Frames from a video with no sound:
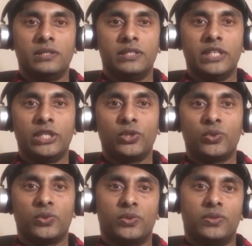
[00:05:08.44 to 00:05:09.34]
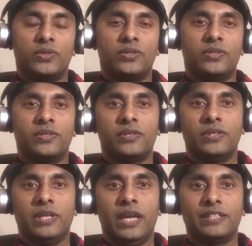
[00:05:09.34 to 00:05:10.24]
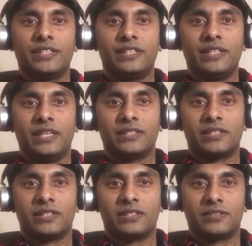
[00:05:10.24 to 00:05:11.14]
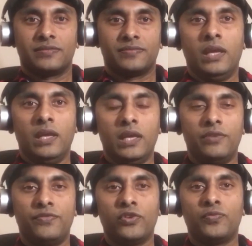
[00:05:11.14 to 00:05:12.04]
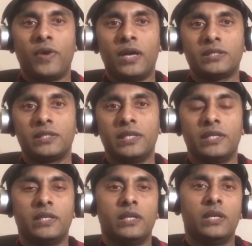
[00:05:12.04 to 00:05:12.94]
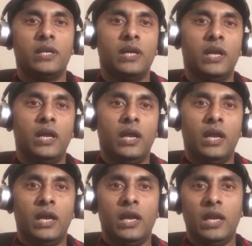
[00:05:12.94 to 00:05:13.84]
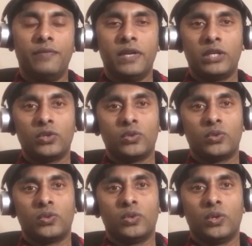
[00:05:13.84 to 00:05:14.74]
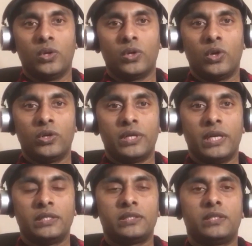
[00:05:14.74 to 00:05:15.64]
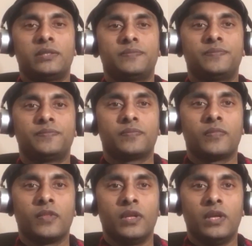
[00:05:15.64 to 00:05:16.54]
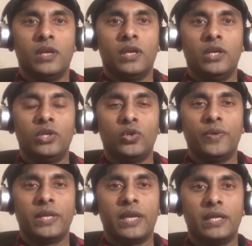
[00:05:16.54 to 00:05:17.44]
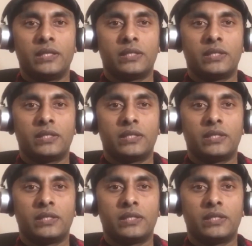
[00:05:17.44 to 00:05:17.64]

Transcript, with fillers: G2 exit test. If you pass the level 2 road test, you will get